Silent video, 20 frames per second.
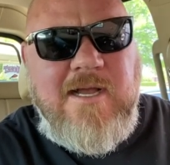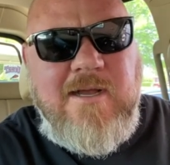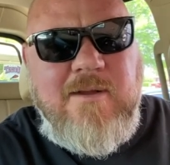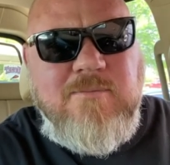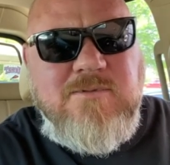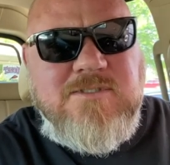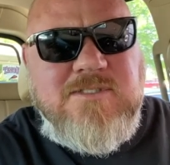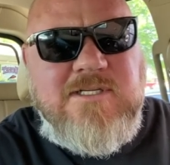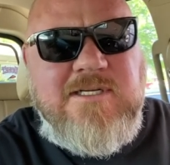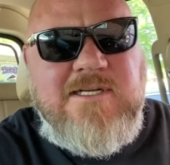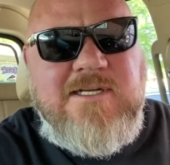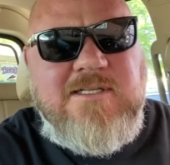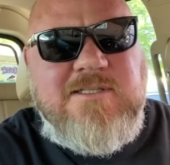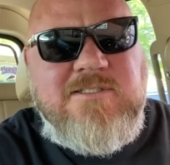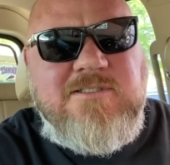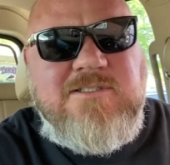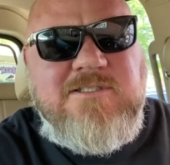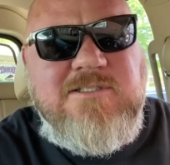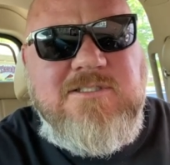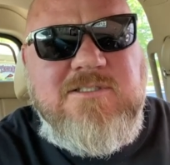I was going to get the
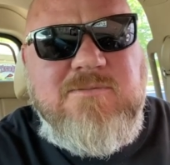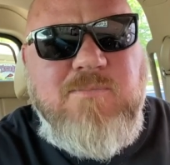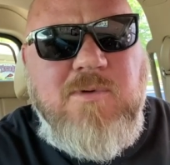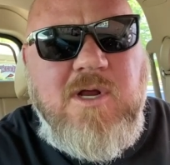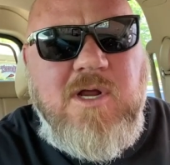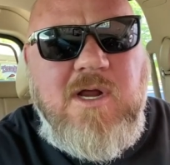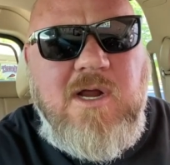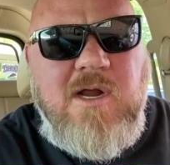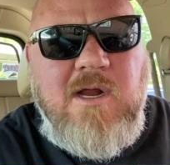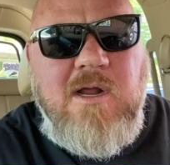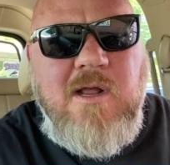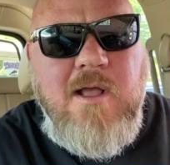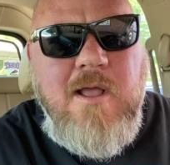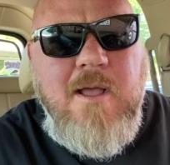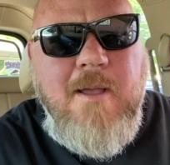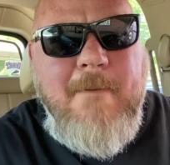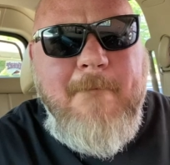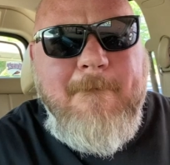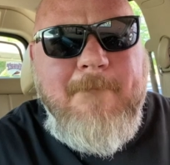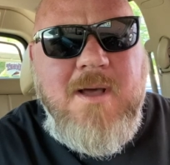cheeseburger,
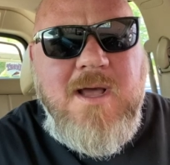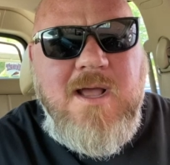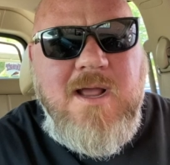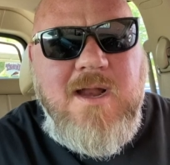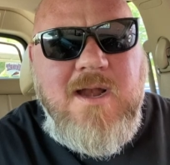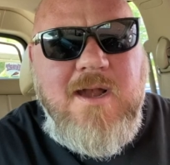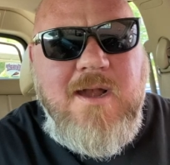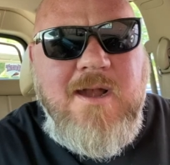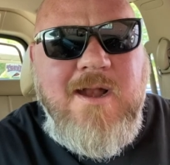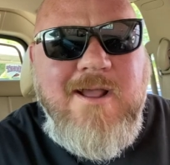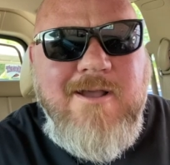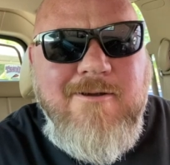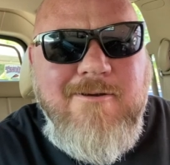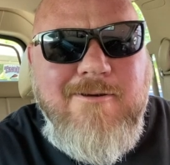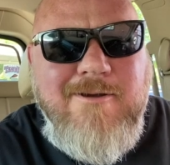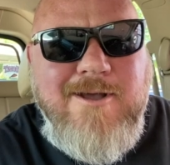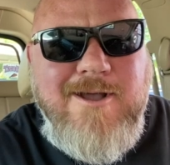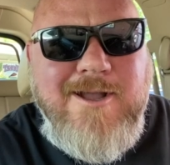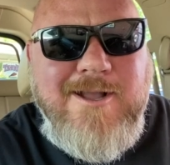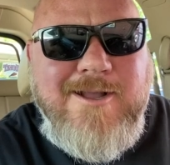but
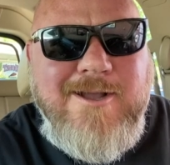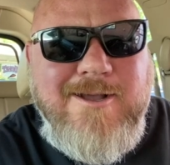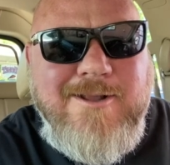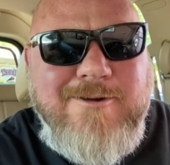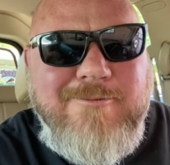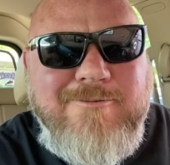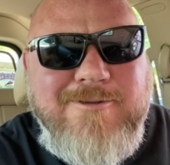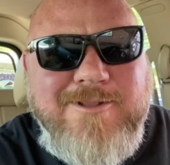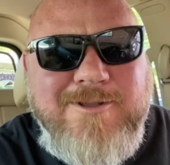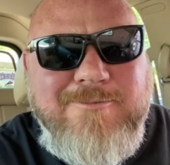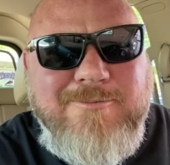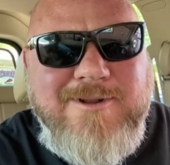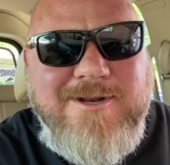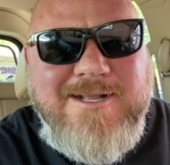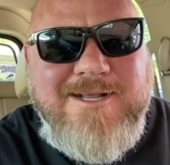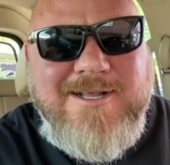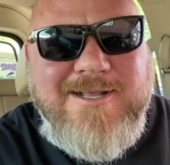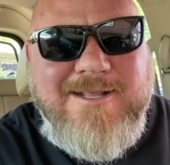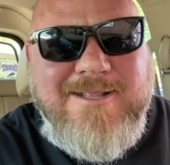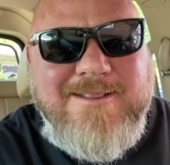now I kind of really want
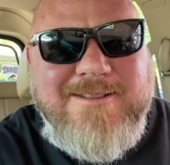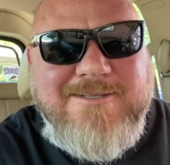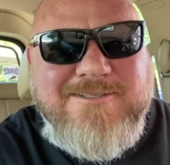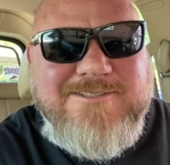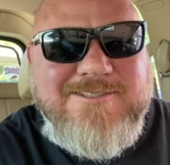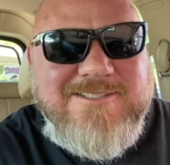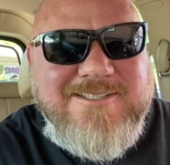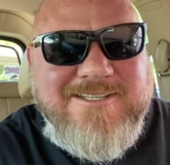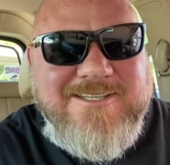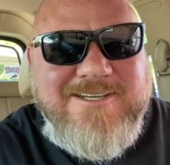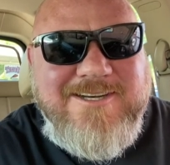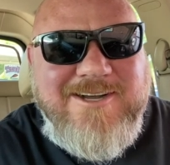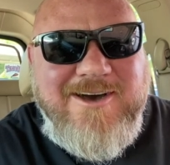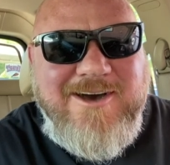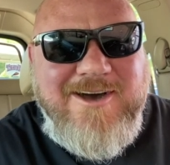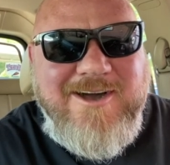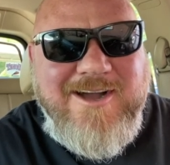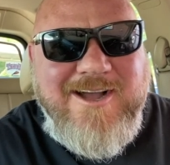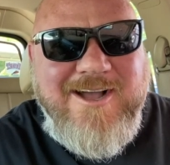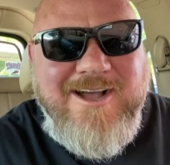to get the chili
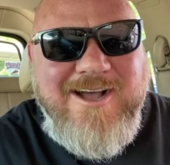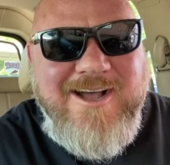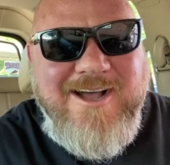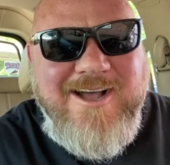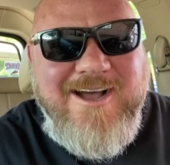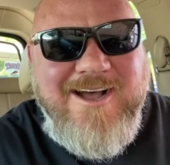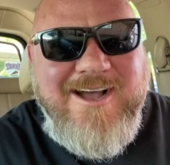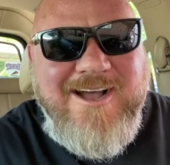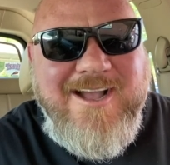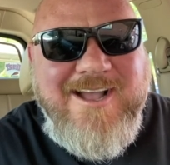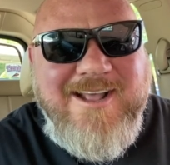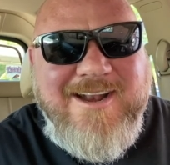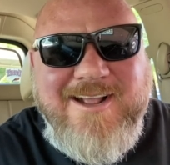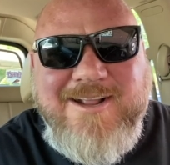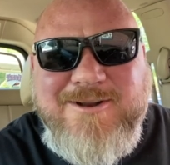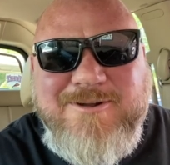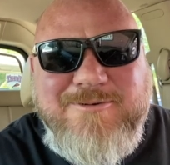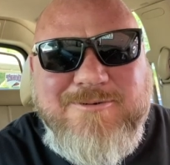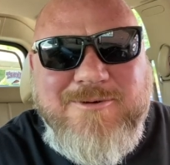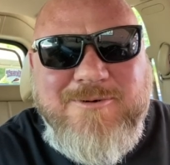dog, and I
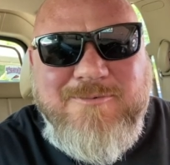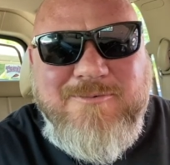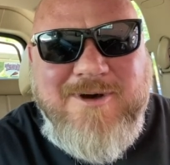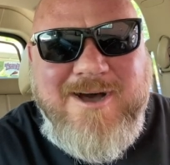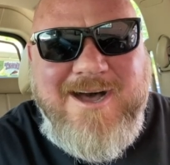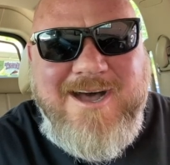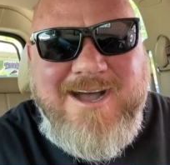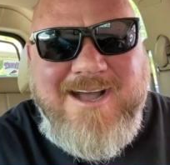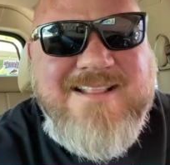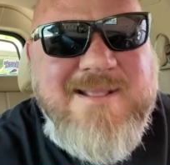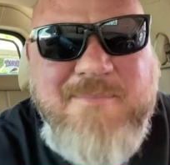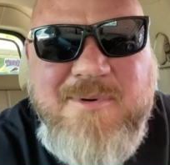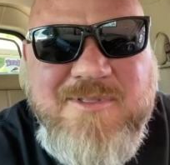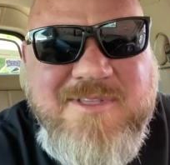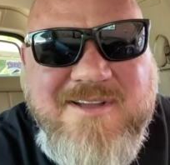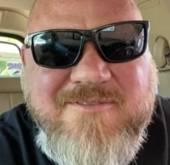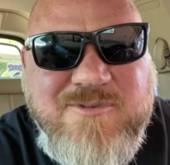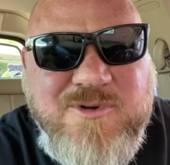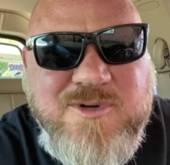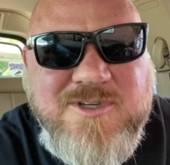don't know why. They both
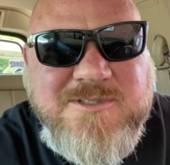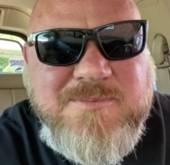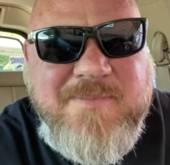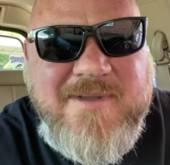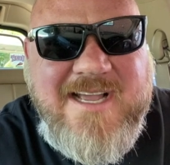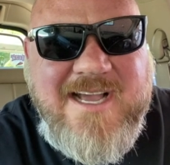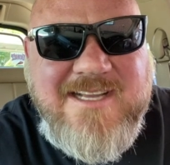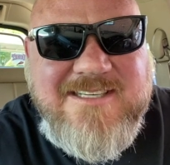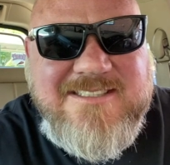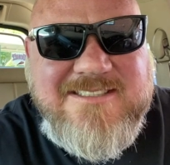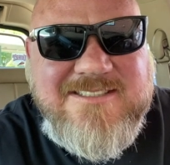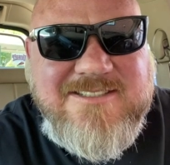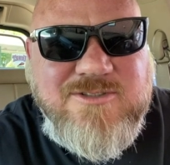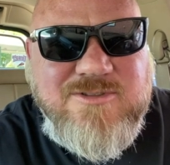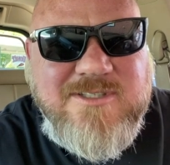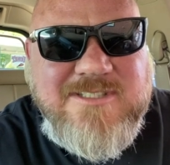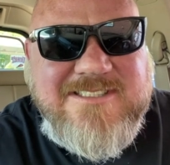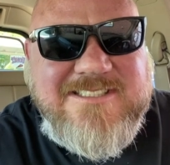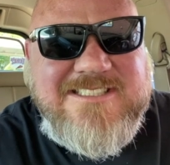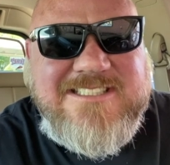have crispy onion
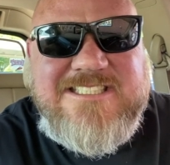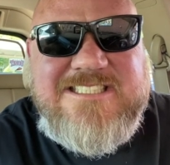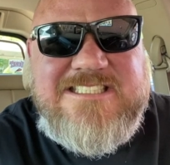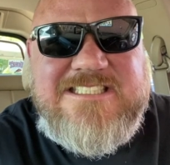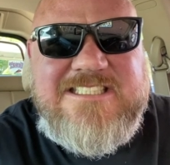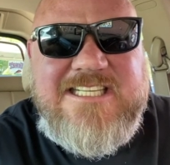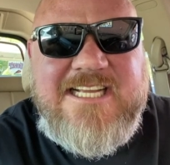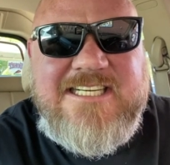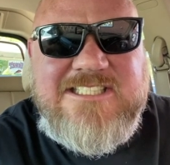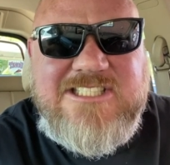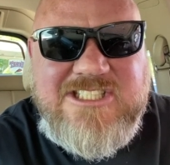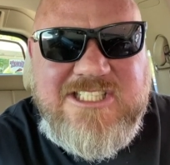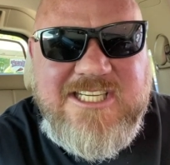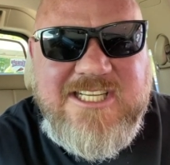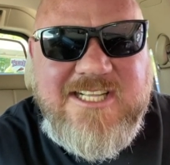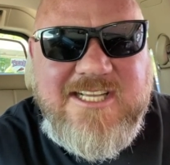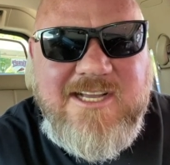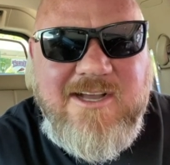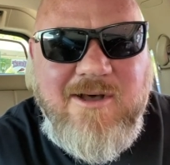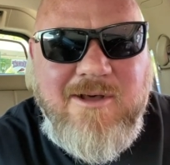strings and, and
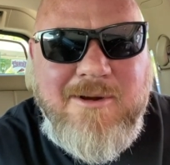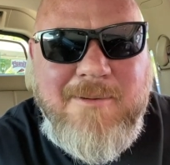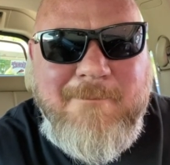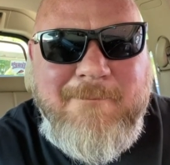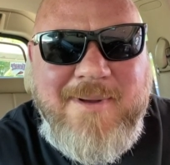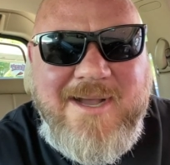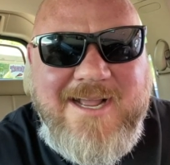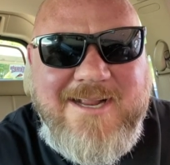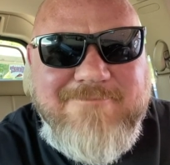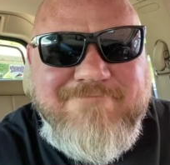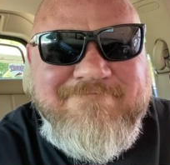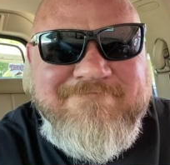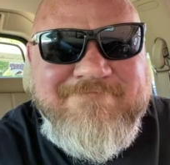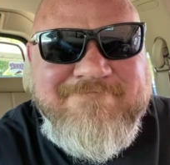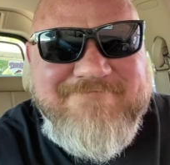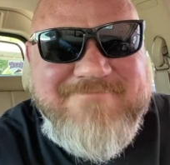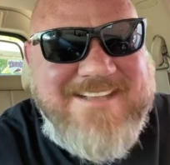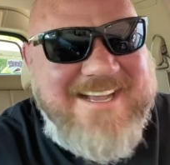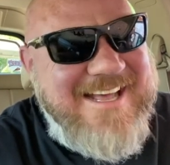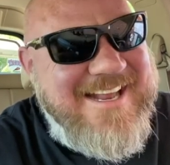chili on them, but
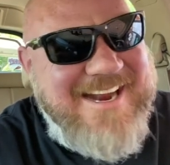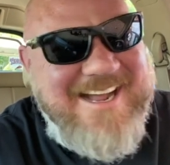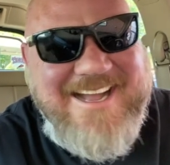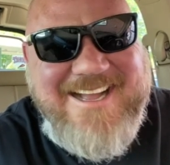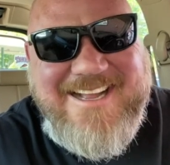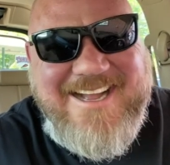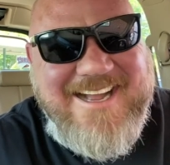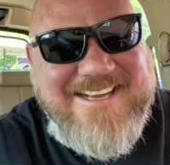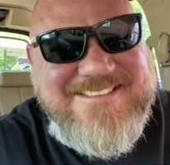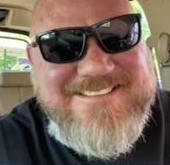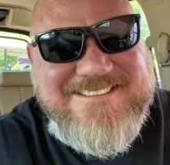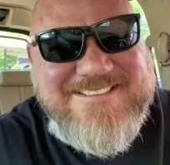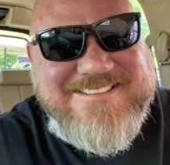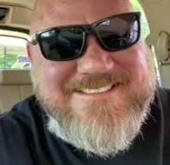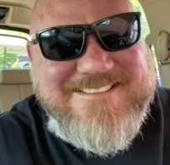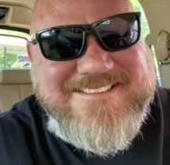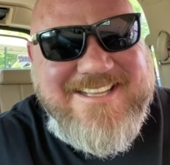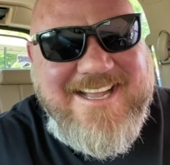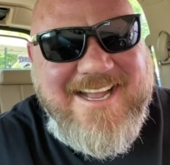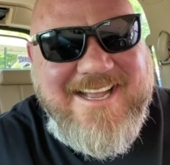God, I, I just,
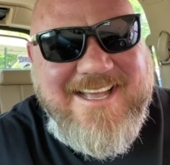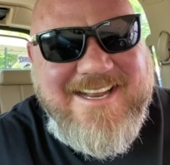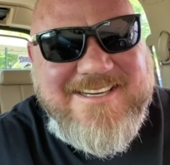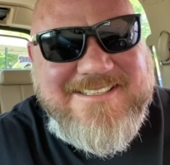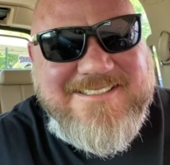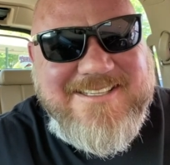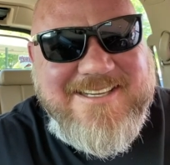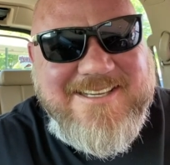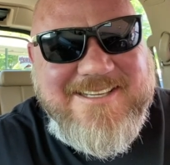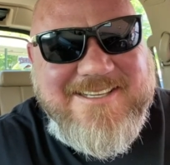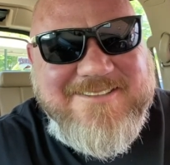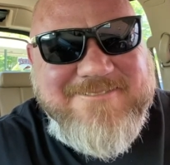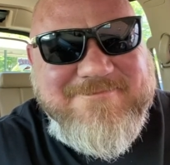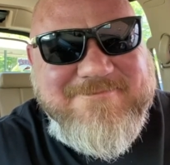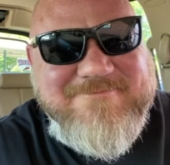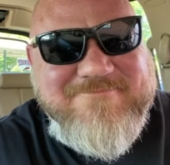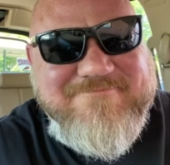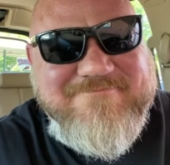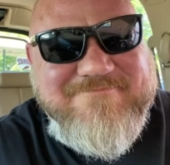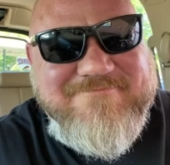I got to tell you,
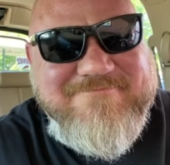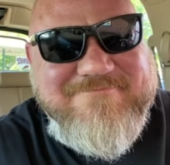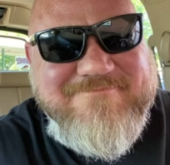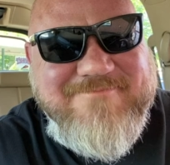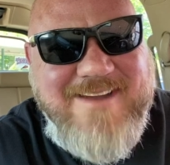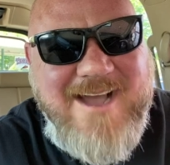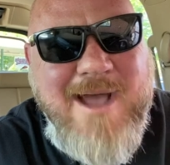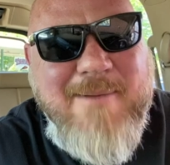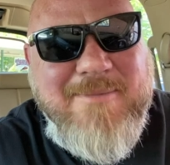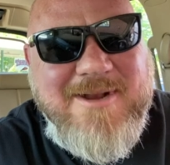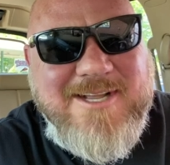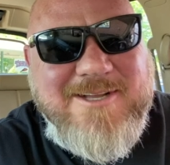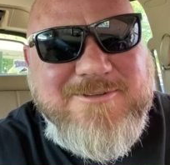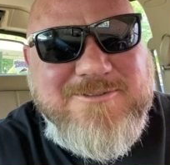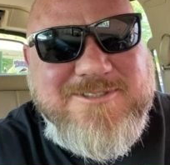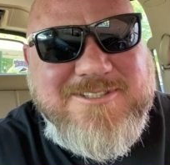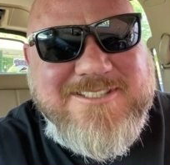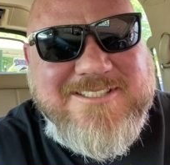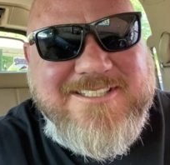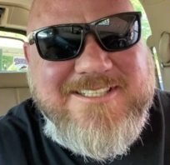I'm going to go
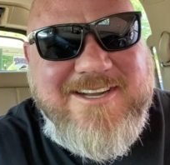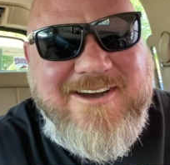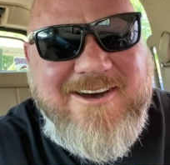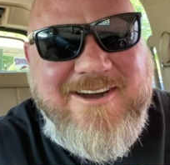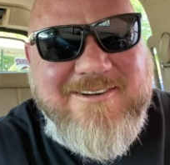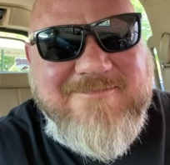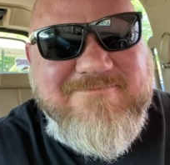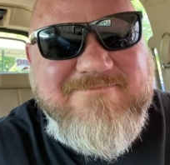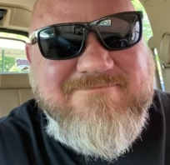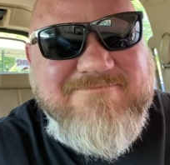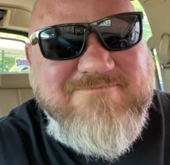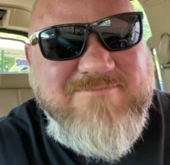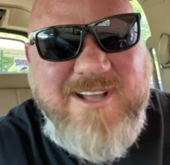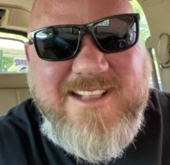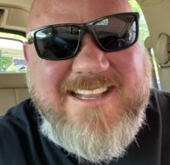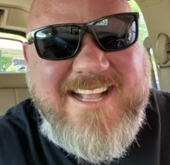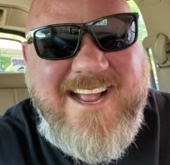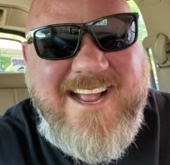chili dog. What the